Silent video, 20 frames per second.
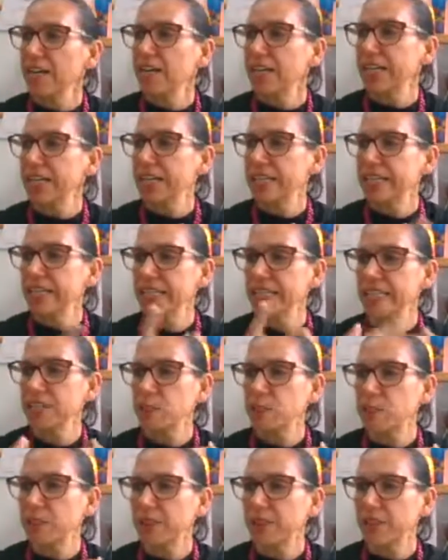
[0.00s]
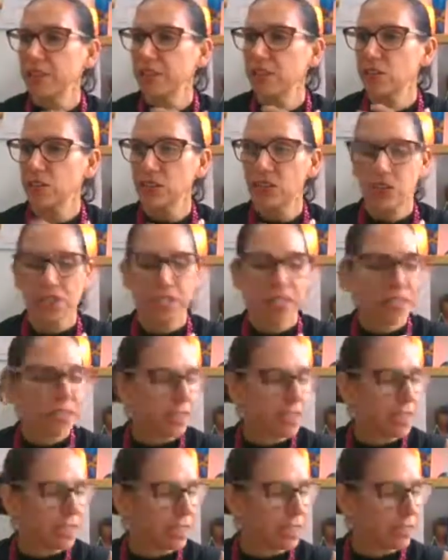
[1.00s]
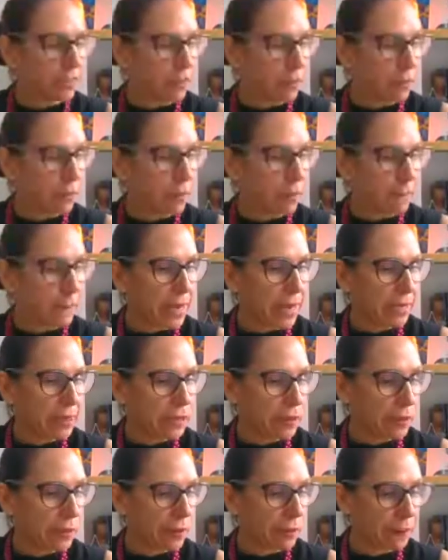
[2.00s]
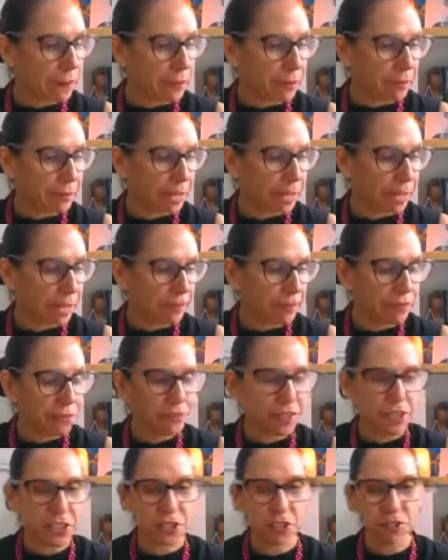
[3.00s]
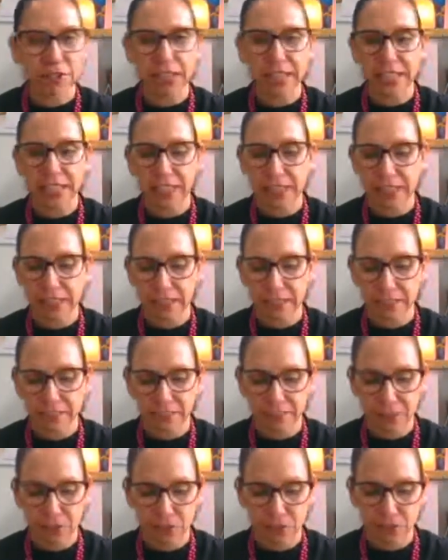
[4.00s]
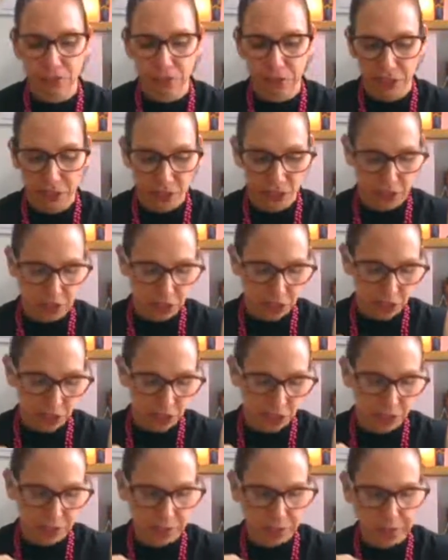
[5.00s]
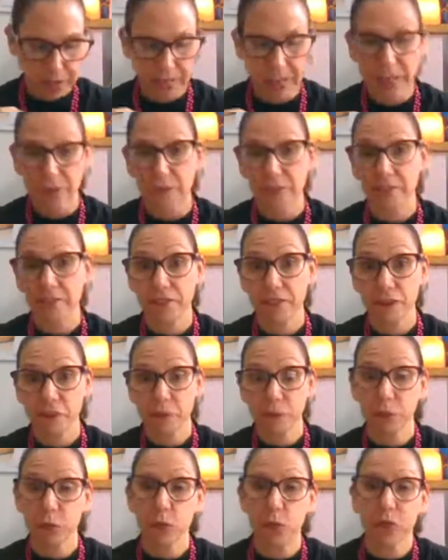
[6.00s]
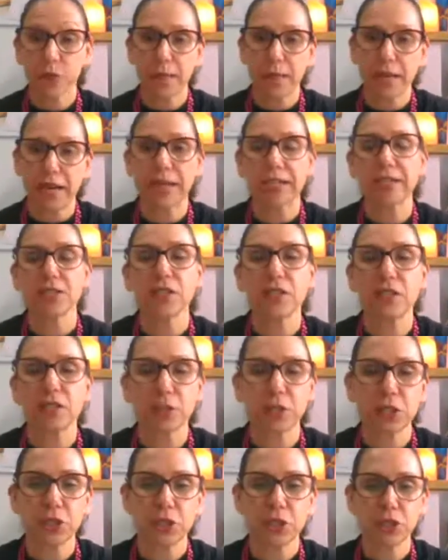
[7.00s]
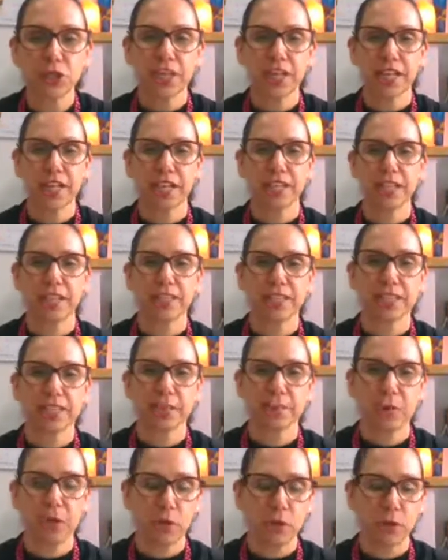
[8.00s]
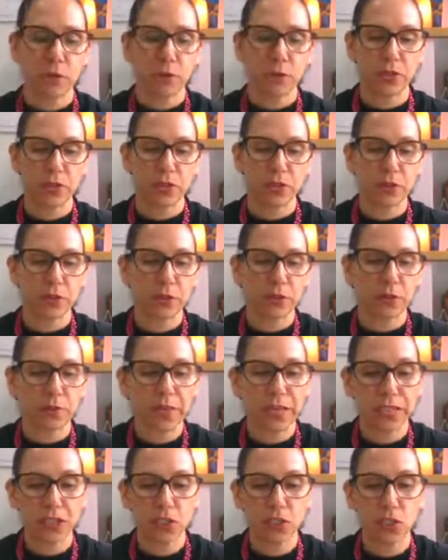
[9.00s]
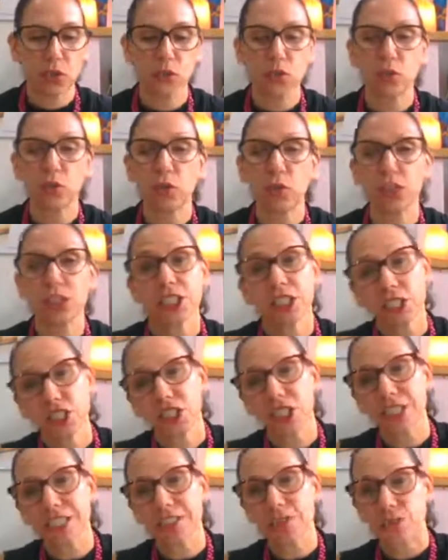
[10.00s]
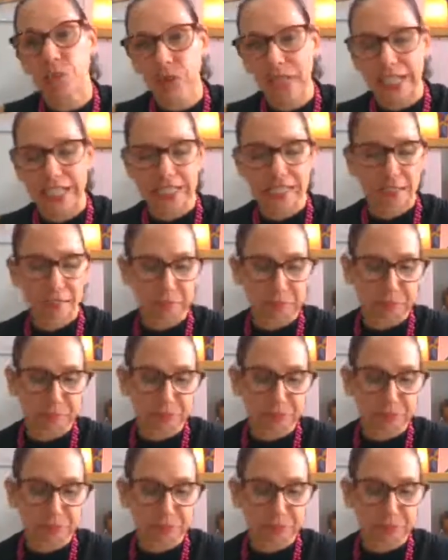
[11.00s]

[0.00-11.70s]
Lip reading: ideas. But then 2 nights ago I went back to it and finished writing it and restructured it, and now I feel good about it. So I'm going to share this poem with you, and it's called Just Wait.